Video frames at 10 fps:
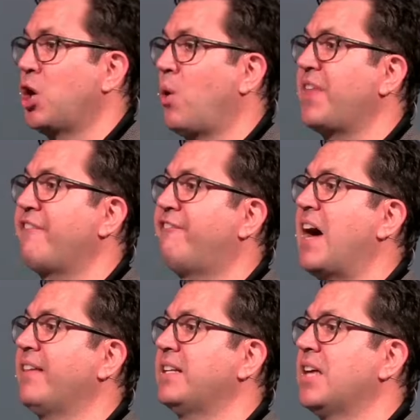know what they've
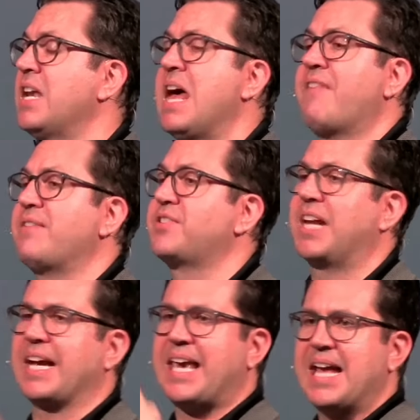finally done? They've said,
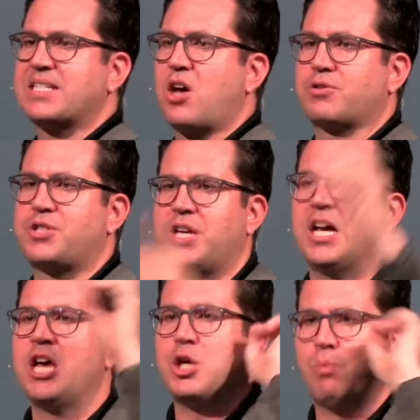I can't talk to you.
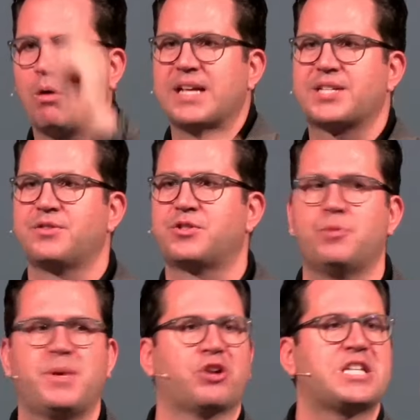You won't listen to
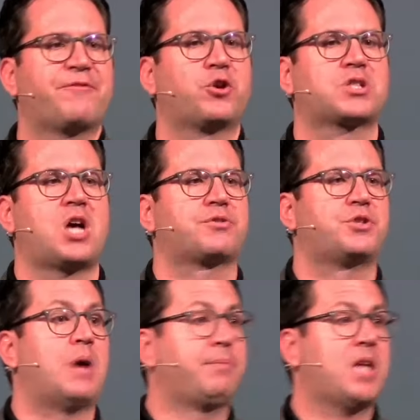me. You're difficult to talk
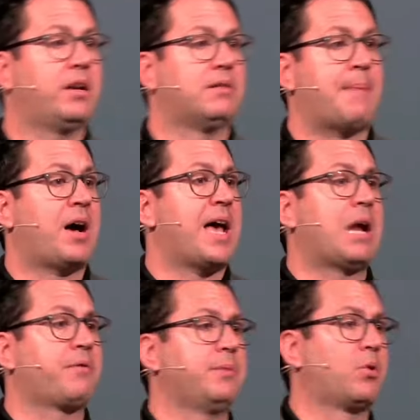to. I'm done. I'm not hanging
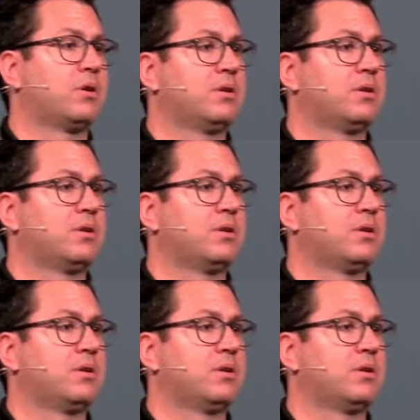out with you anymore.